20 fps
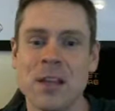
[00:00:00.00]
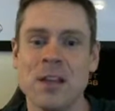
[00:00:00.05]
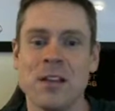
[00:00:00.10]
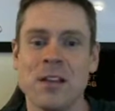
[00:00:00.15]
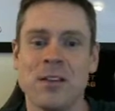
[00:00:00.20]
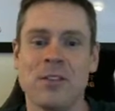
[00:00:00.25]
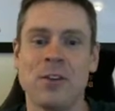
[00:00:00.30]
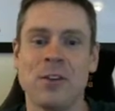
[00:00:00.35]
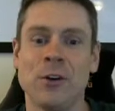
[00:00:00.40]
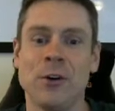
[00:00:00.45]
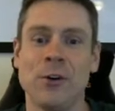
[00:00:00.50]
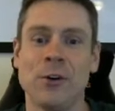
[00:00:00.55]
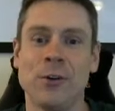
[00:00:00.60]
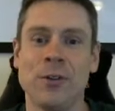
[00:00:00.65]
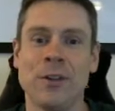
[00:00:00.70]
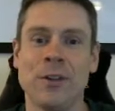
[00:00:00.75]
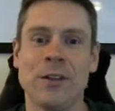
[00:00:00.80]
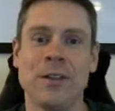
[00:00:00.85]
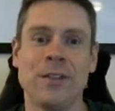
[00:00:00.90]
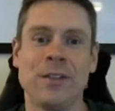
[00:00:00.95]
So
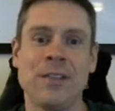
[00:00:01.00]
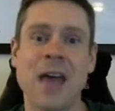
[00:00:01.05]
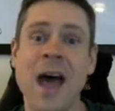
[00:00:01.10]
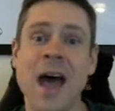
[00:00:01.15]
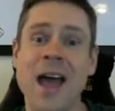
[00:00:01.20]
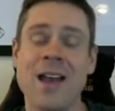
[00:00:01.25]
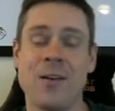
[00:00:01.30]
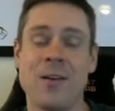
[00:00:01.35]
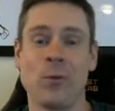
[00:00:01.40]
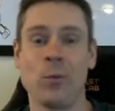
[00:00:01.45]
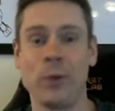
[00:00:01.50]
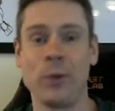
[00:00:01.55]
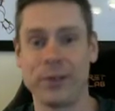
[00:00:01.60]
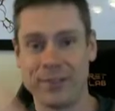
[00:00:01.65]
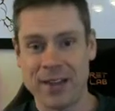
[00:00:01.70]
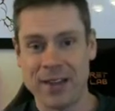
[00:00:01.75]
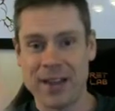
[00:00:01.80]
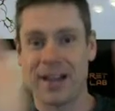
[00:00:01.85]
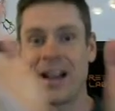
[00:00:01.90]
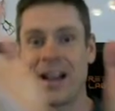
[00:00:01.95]
that will
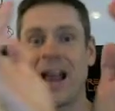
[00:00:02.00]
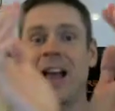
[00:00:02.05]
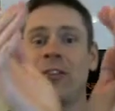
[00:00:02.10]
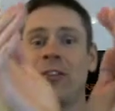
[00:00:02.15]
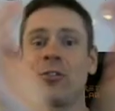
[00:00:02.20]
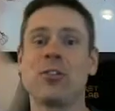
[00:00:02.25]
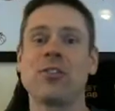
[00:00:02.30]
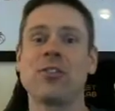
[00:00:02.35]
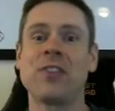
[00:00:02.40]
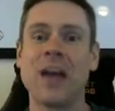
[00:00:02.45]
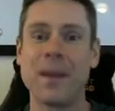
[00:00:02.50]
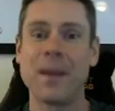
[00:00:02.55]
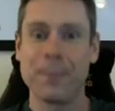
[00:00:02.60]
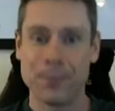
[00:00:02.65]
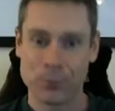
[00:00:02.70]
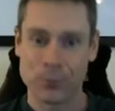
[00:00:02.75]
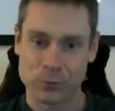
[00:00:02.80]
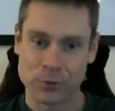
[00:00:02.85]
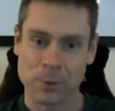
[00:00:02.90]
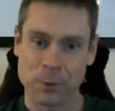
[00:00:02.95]
take an extra step,
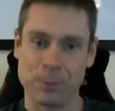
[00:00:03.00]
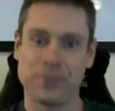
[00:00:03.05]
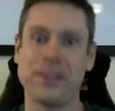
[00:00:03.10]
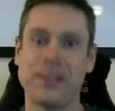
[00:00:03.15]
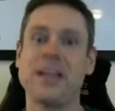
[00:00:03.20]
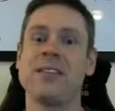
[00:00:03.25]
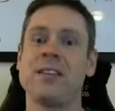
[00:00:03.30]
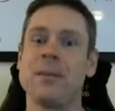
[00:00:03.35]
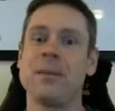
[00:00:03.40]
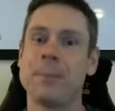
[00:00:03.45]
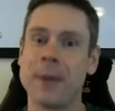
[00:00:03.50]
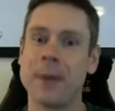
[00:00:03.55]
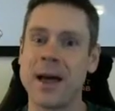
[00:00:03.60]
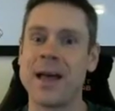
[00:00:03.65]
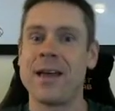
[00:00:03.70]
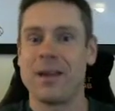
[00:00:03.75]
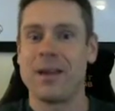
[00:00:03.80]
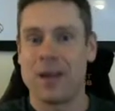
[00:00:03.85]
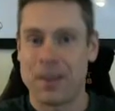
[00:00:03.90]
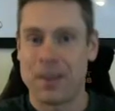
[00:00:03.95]
replace it
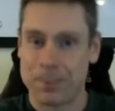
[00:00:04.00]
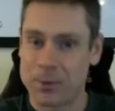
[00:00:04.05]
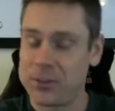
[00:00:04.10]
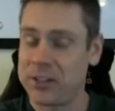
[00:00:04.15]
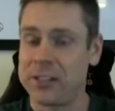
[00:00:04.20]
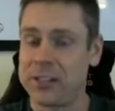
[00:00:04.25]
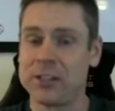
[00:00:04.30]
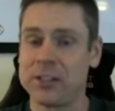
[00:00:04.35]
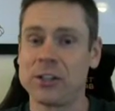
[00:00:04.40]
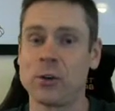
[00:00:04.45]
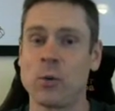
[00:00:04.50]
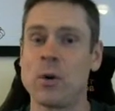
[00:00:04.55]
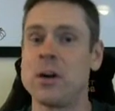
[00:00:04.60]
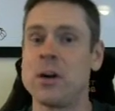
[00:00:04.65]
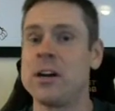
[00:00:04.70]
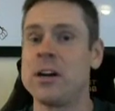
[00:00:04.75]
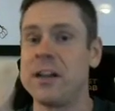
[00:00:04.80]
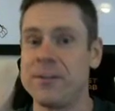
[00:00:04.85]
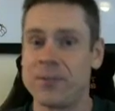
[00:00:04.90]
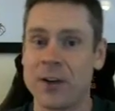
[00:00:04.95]
by a particular
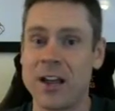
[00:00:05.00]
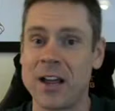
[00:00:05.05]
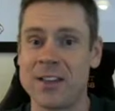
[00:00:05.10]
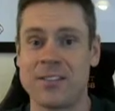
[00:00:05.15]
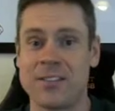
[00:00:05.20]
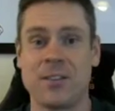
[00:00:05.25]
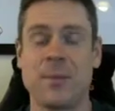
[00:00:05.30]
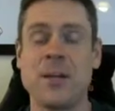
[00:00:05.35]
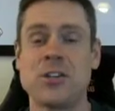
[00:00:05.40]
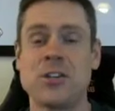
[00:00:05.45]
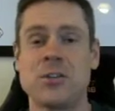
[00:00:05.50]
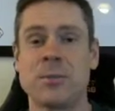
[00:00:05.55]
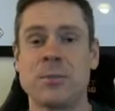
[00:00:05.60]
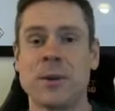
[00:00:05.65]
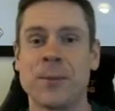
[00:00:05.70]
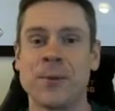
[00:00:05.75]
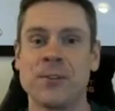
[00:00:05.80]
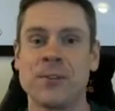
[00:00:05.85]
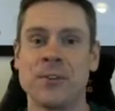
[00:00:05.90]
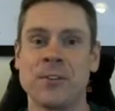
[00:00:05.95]
quantity for estimation
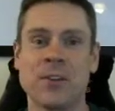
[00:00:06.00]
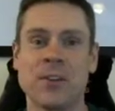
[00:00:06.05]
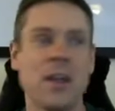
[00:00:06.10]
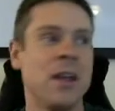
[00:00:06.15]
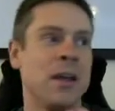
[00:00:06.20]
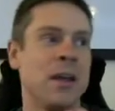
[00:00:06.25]
purposes,